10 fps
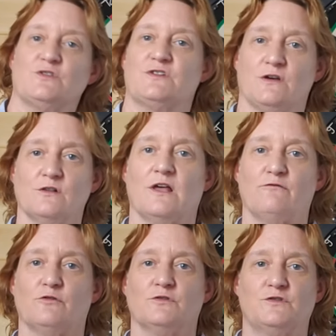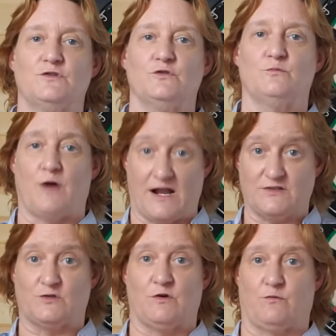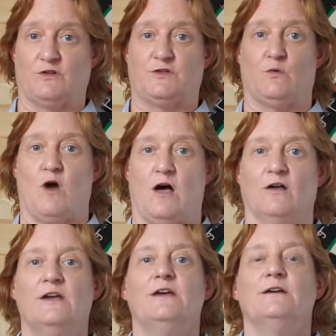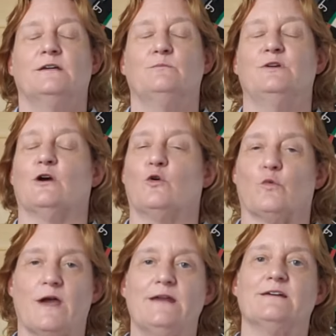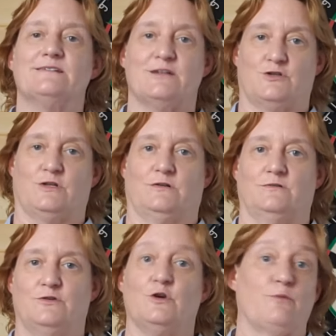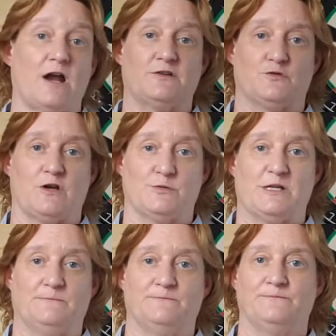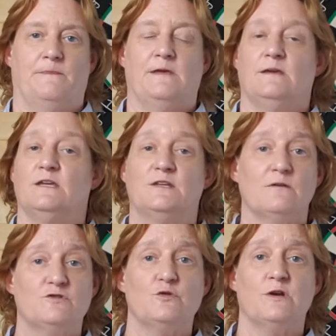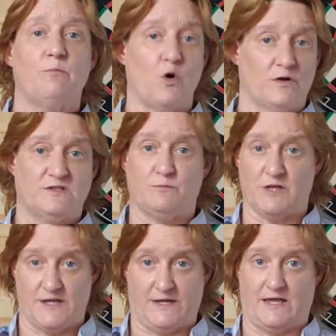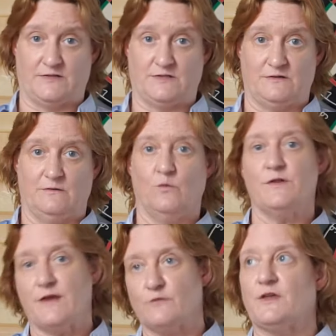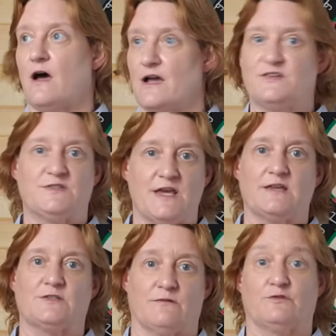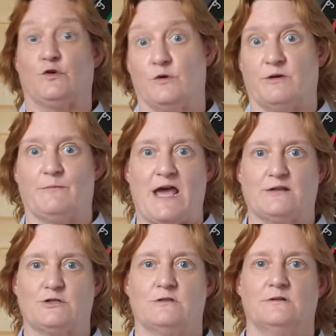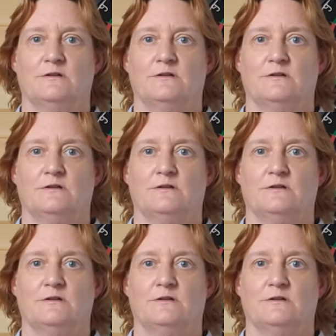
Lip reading: skill level to practice with once in a while can be a great addition to your practice regimen. It gives you an opponent to play against without the high stakes of a tournament match.